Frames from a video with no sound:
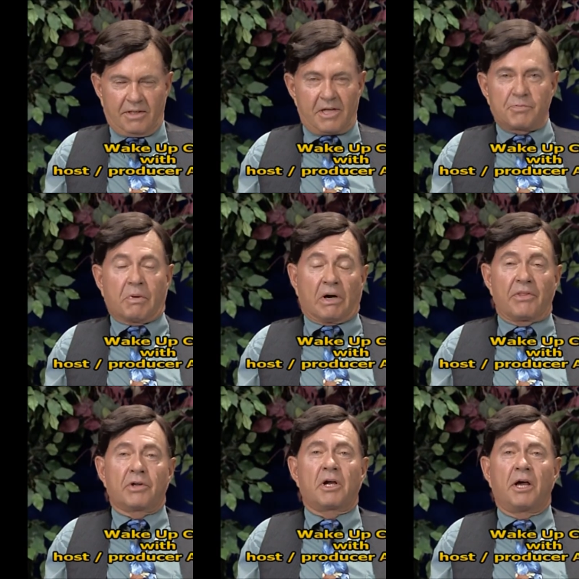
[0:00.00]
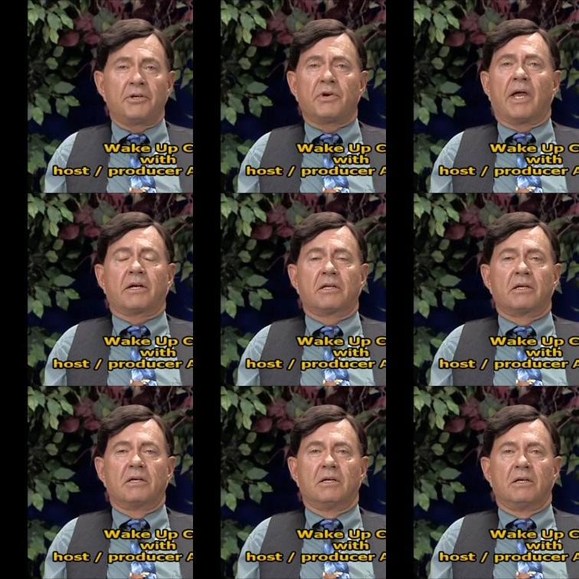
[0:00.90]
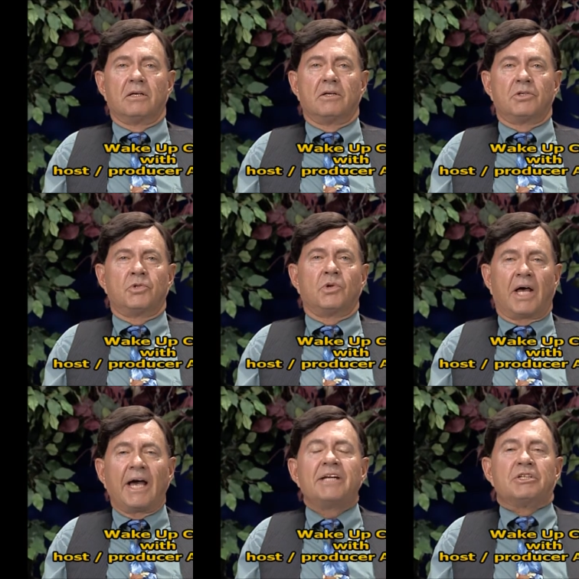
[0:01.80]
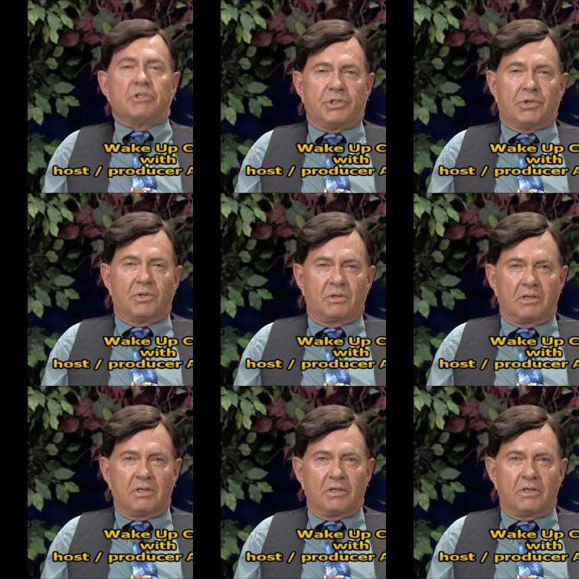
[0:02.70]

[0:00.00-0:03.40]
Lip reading: That's part of their contract, to lie to you.